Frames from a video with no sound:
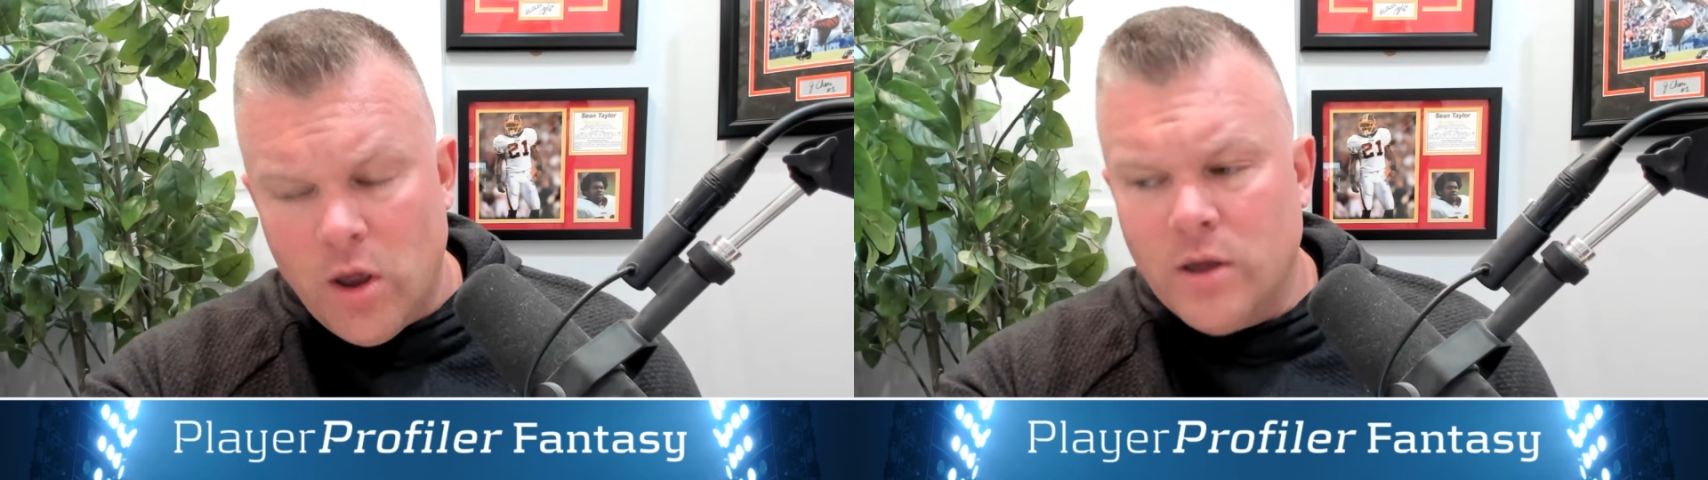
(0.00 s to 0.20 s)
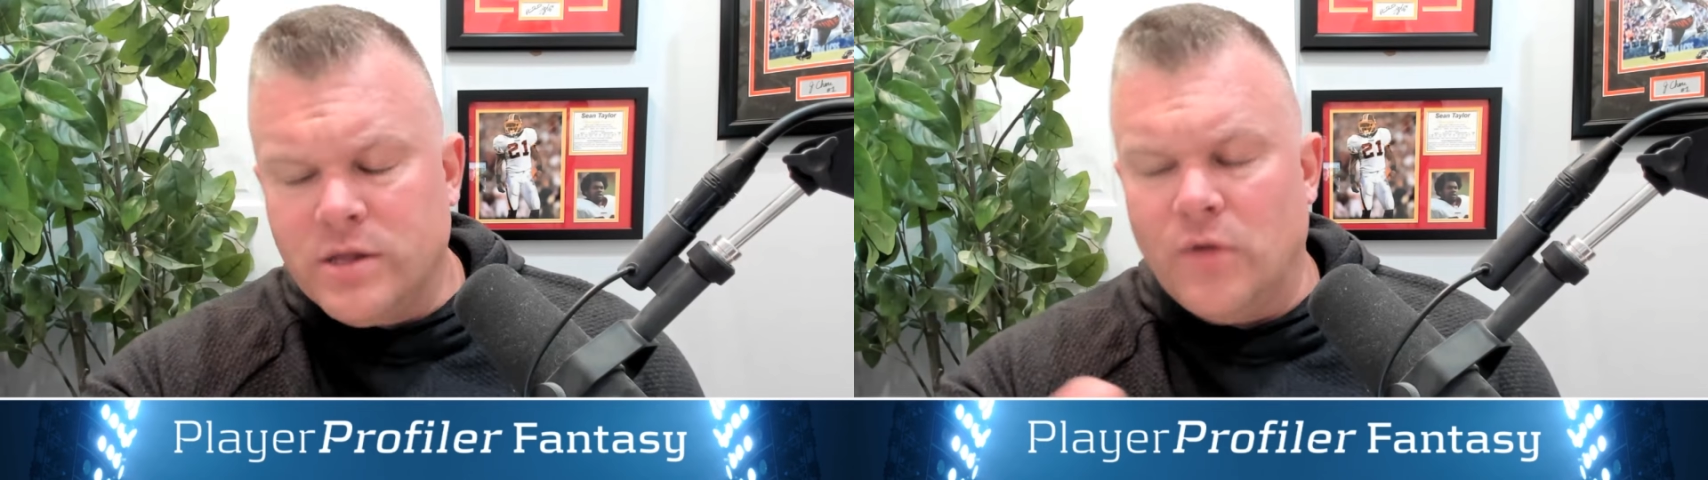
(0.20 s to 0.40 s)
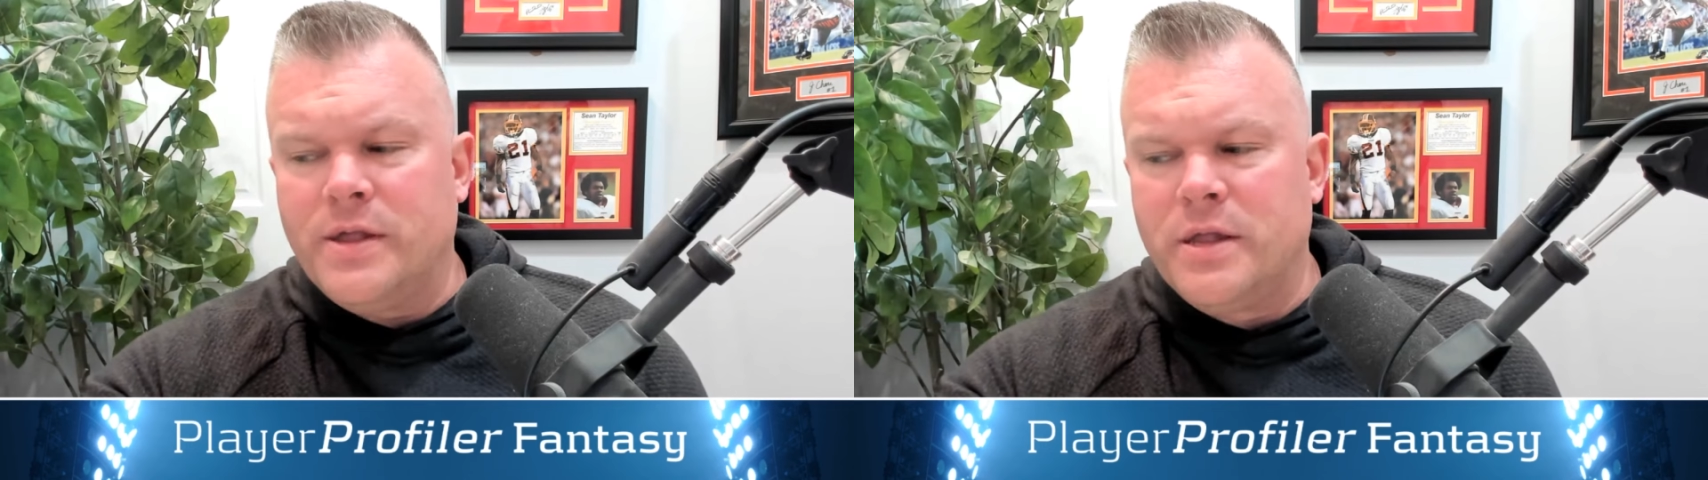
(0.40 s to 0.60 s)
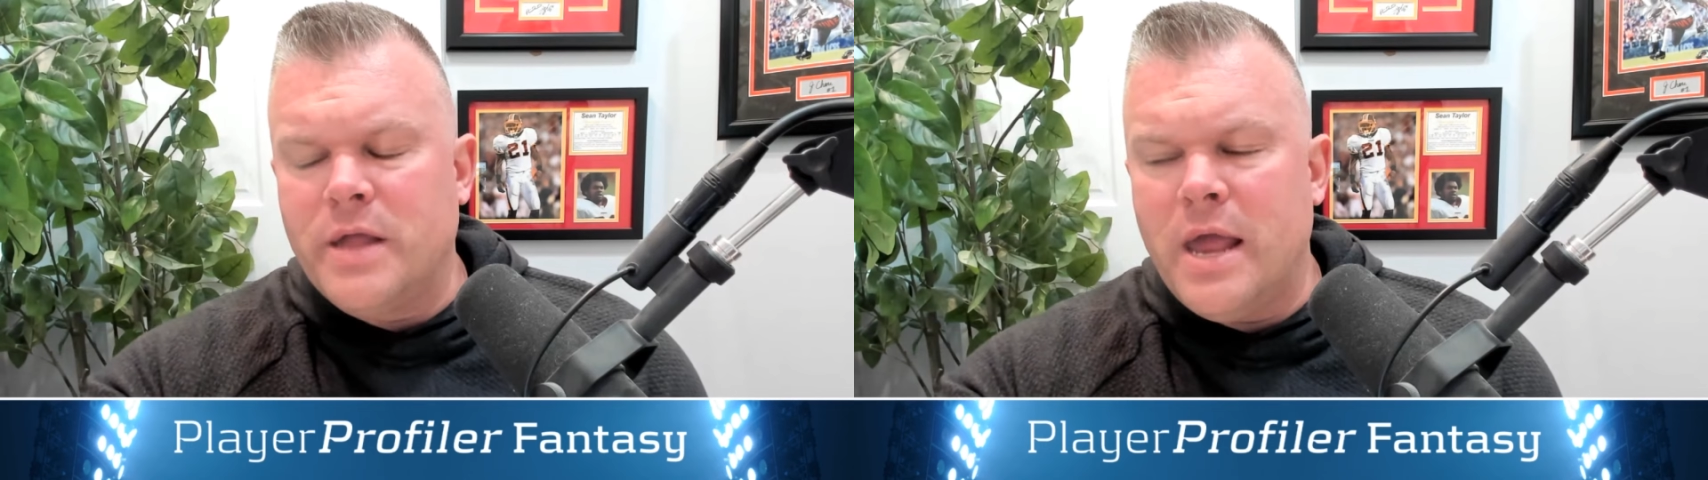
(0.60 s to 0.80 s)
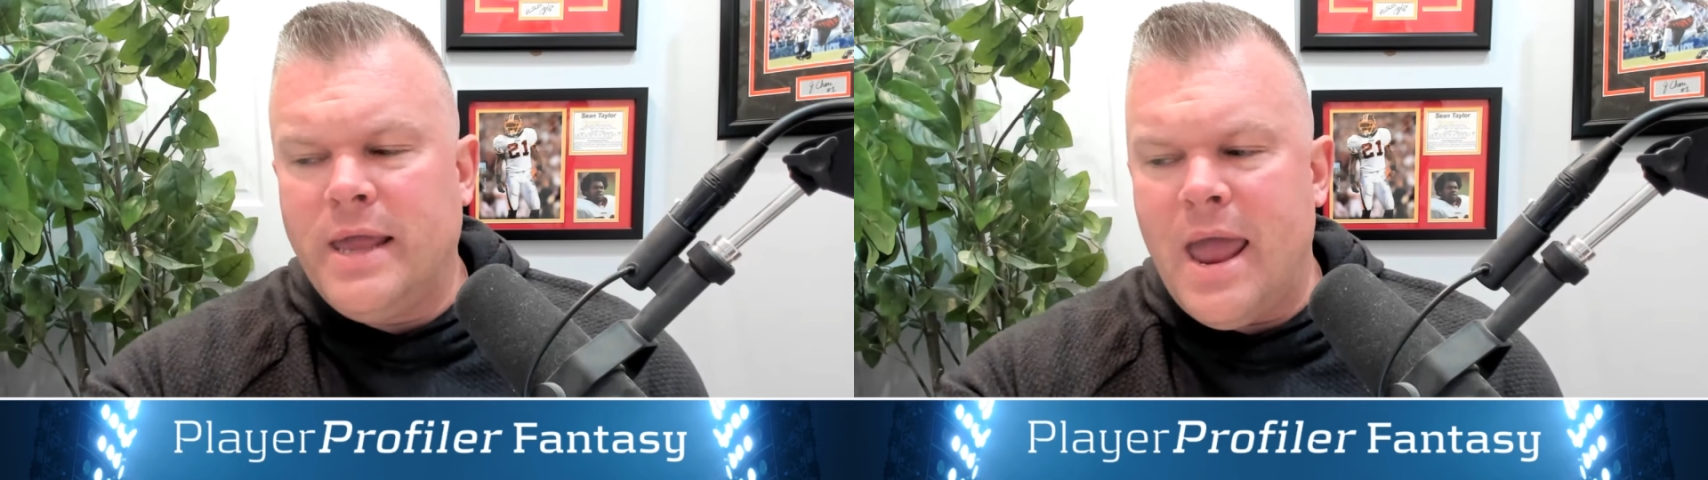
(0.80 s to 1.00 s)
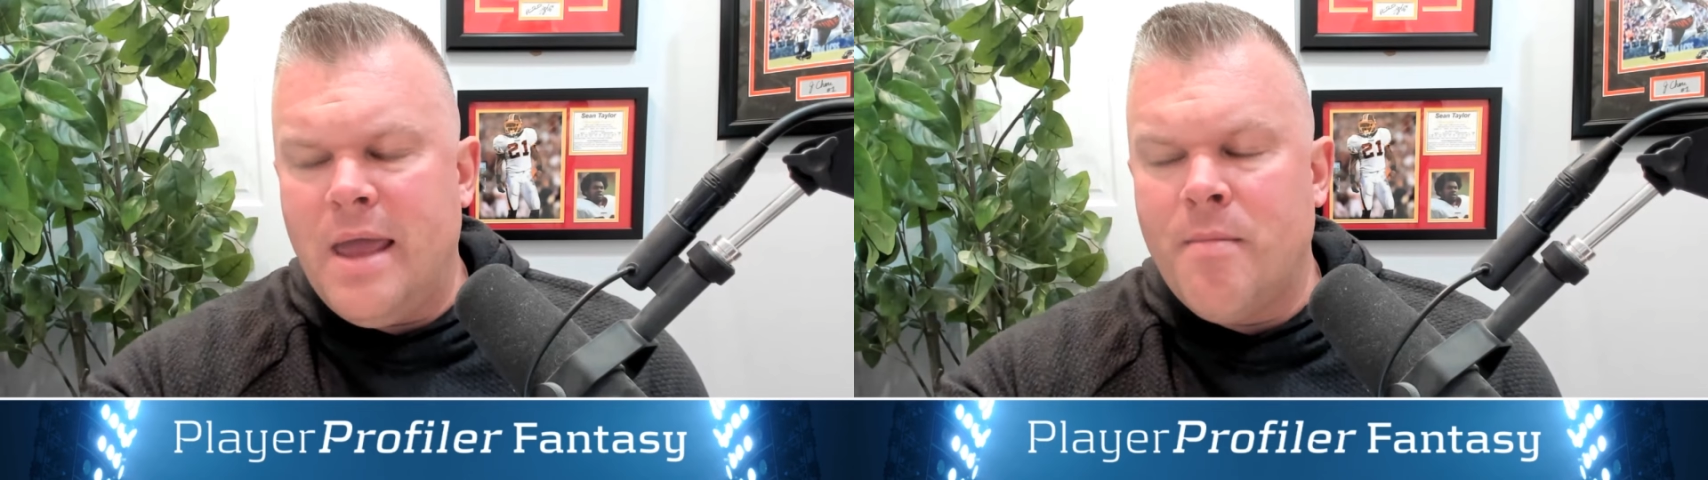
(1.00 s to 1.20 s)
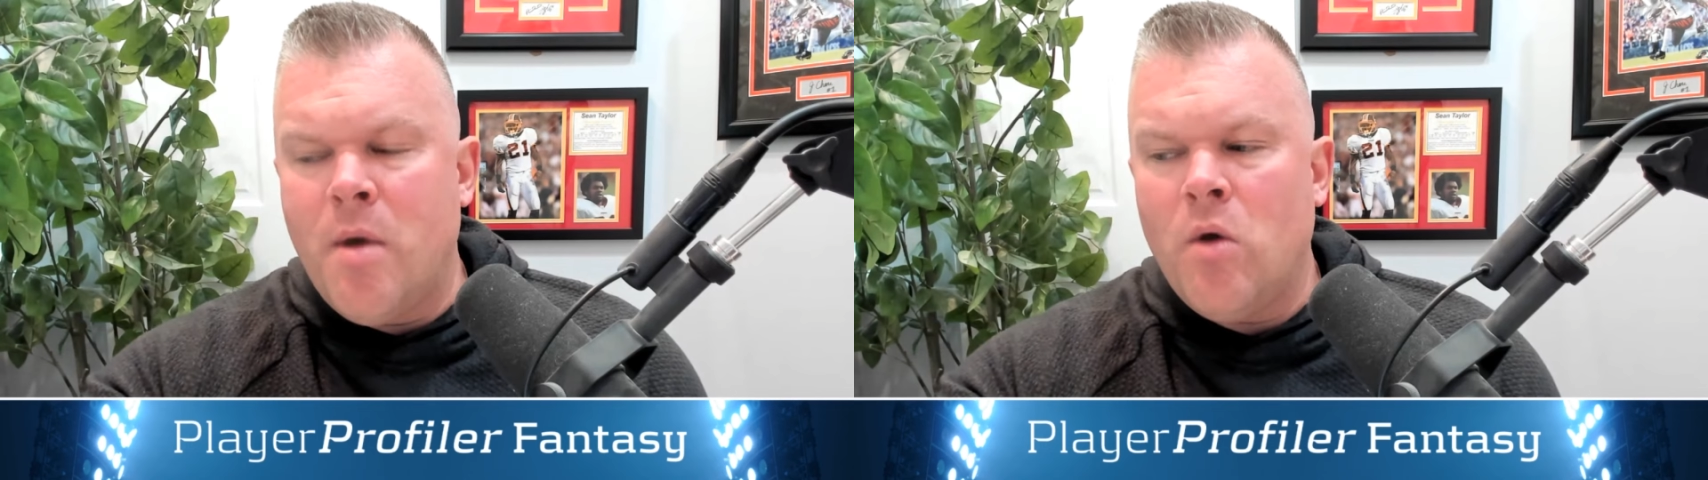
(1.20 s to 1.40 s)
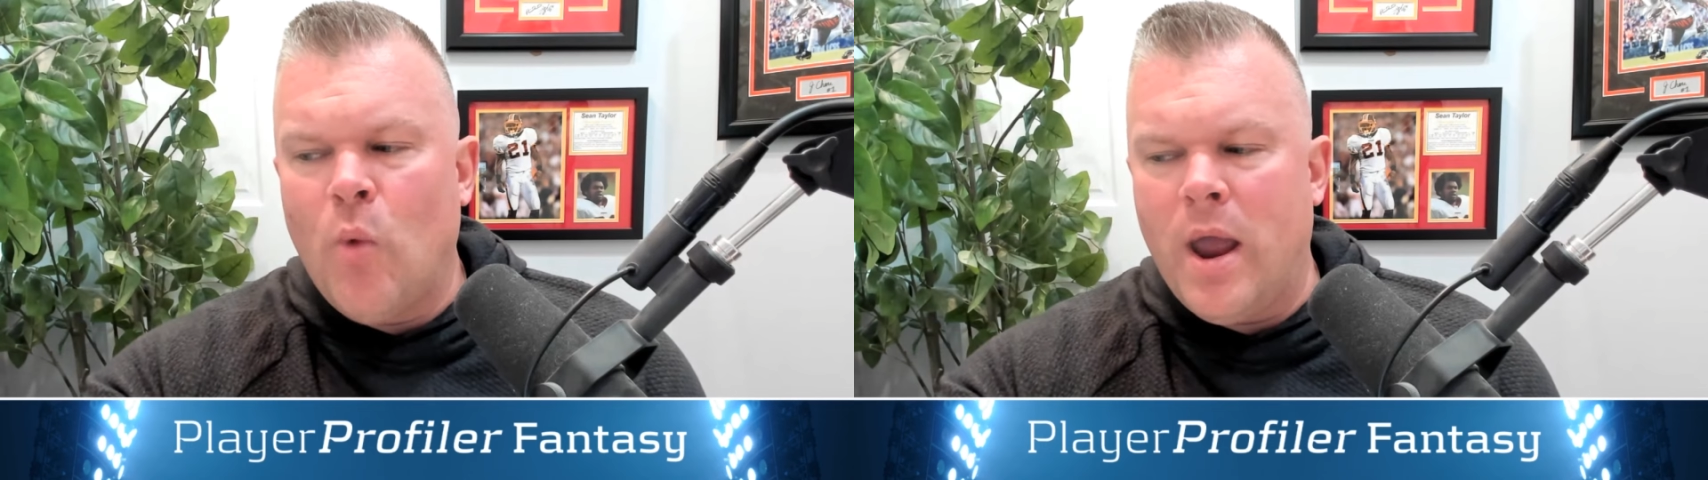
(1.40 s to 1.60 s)
So this is a
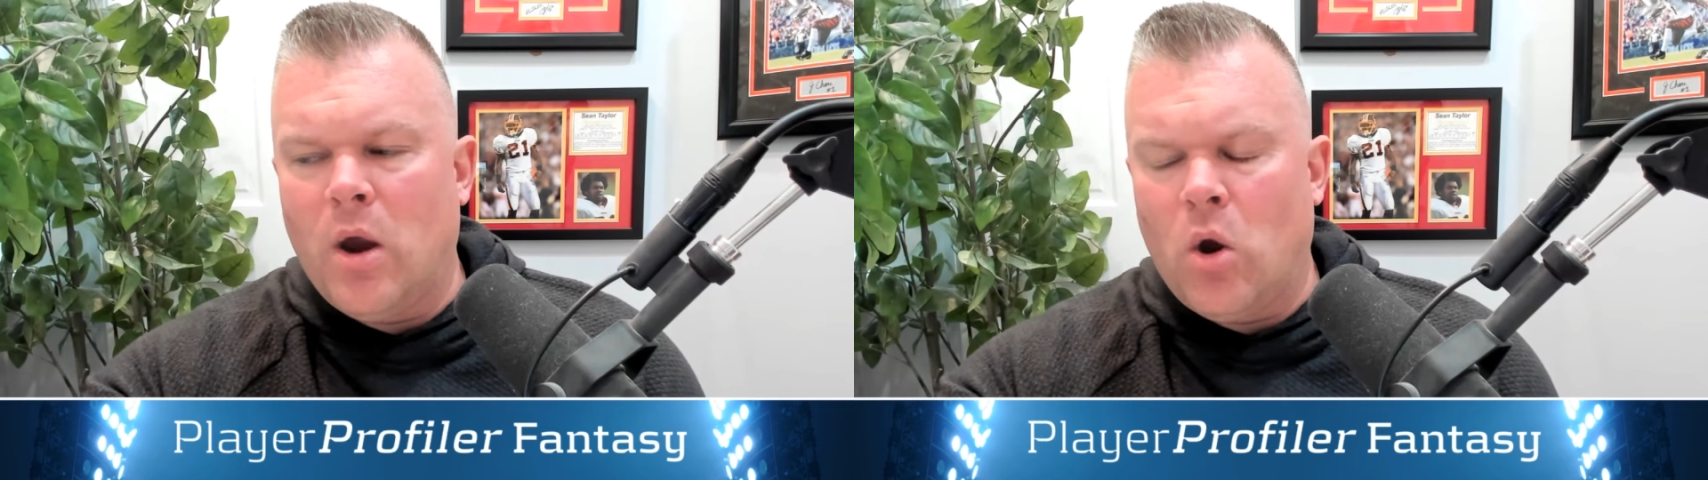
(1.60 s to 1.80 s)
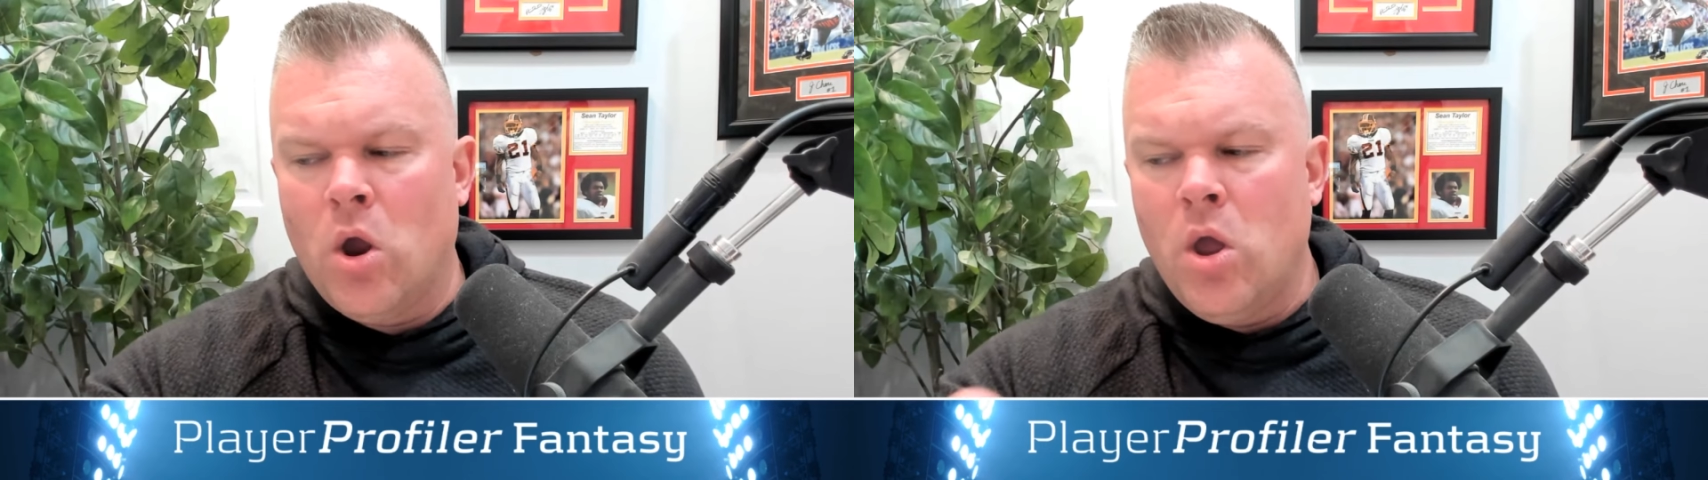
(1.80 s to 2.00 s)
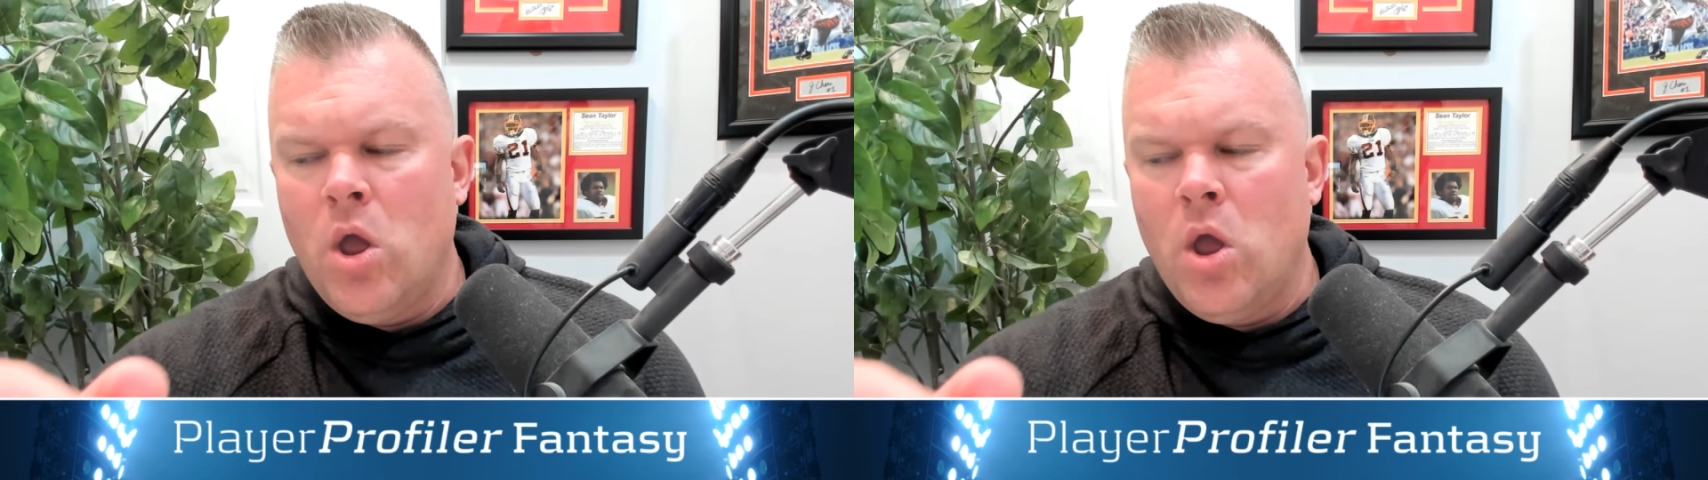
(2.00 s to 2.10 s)
game where